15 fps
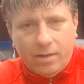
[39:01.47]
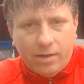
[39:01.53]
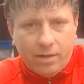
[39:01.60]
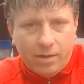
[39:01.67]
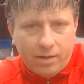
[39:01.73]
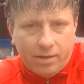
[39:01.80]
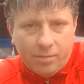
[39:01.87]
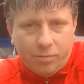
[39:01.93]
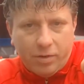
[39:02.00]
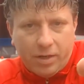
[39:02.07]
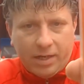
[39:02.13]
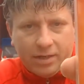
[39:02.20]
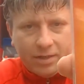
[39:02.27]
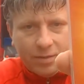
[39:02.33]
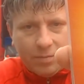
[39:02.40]
The
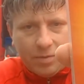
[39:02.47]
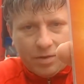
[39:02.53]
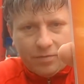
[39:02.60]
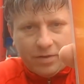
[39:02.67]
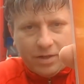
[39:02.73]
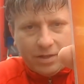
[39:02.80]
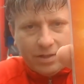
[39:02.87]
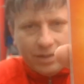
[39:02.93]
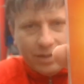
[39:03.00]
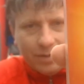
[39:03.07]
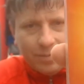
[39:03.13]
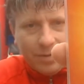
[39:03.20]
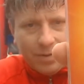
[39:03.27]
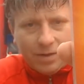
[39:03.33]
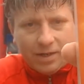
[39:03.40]
brilliant Spy vs
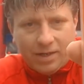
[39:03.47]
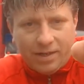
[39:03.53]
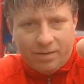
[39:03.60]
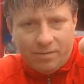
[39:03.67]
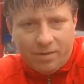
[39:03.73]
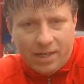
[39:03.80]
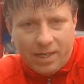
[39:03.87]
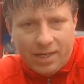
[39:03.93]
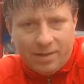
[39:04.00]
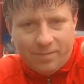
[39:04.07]
Spy. What a game!